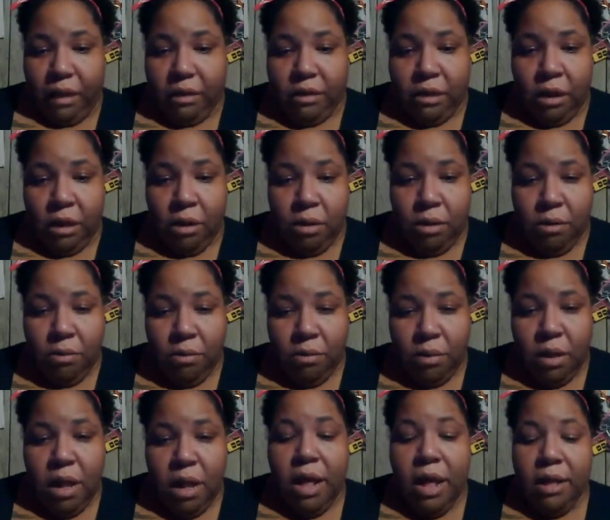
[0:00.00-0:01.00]
So
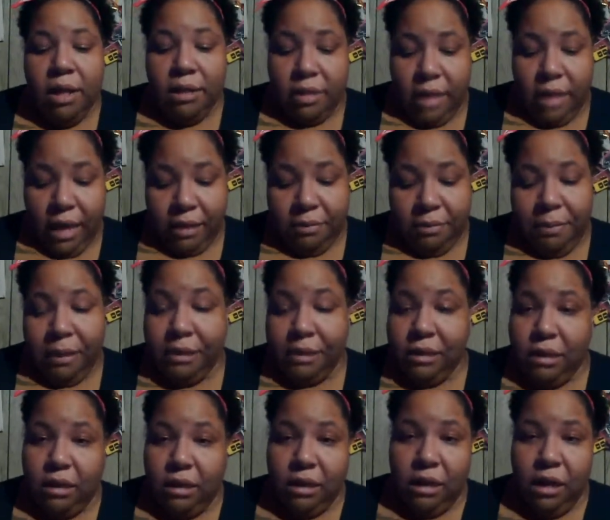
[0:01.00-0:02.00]
that's
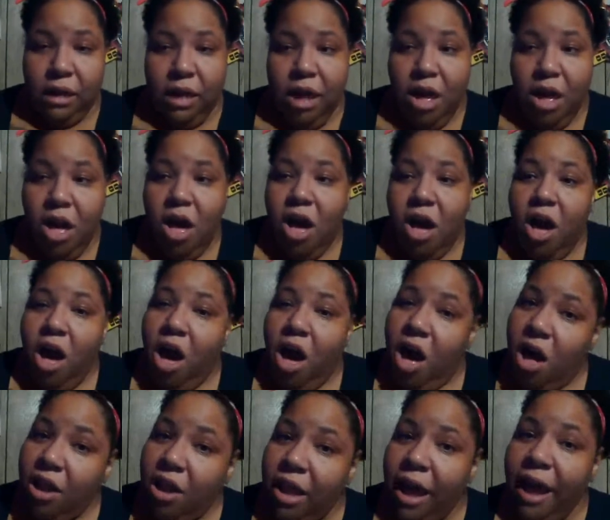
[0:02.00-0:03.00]
basically
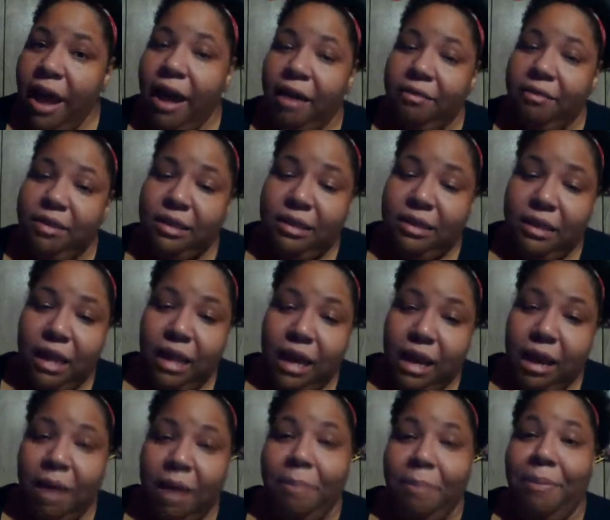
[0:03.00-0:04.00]
all I have to
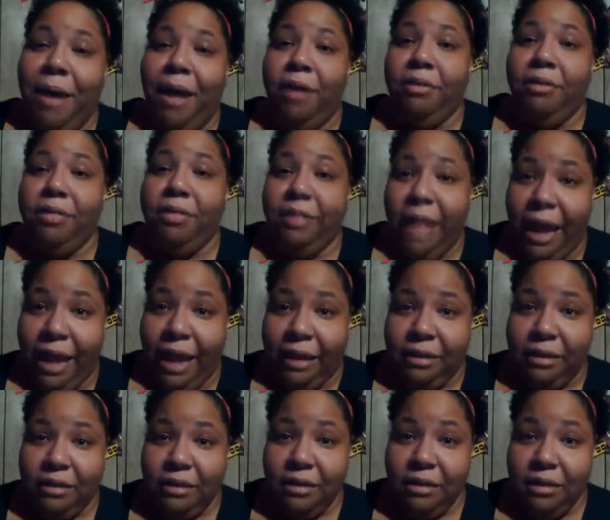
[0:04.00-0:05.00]
say about
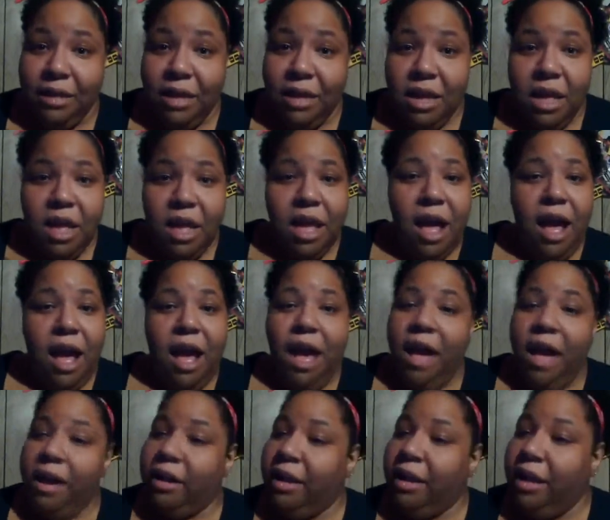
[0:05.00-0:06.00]
that.
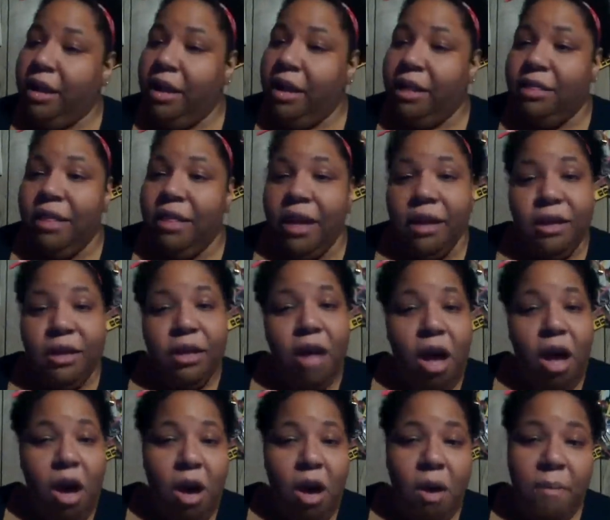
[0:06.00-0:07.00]
Again, I
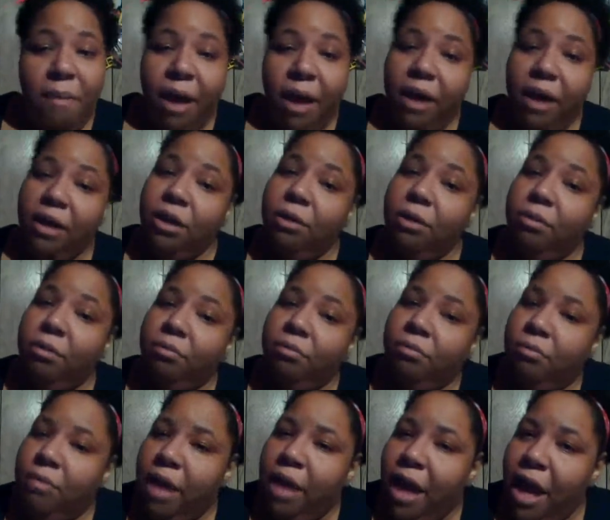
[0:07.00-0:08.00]
thank all my
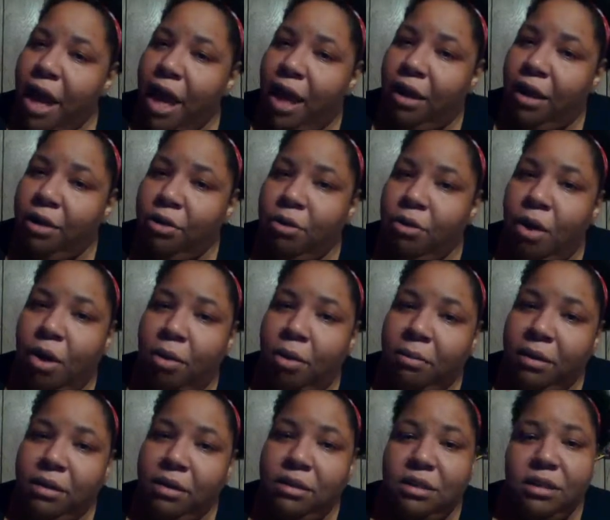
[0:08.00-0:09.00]
Hallyu
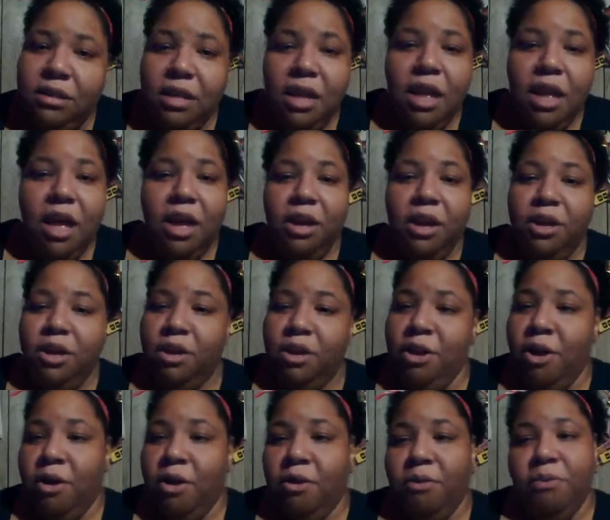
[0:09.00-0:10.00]
homies. You
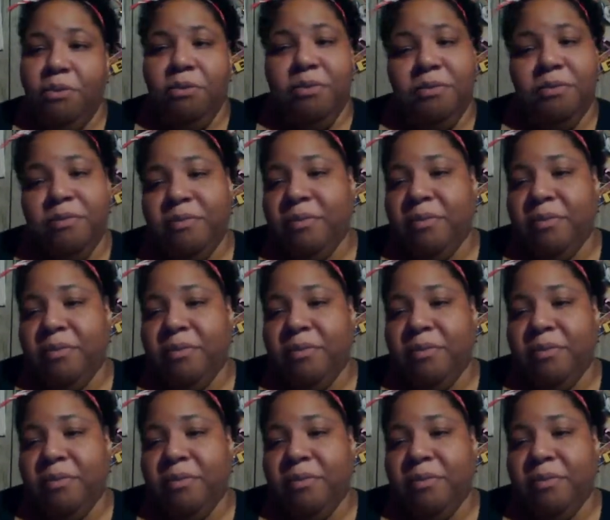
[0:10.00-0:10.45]
know,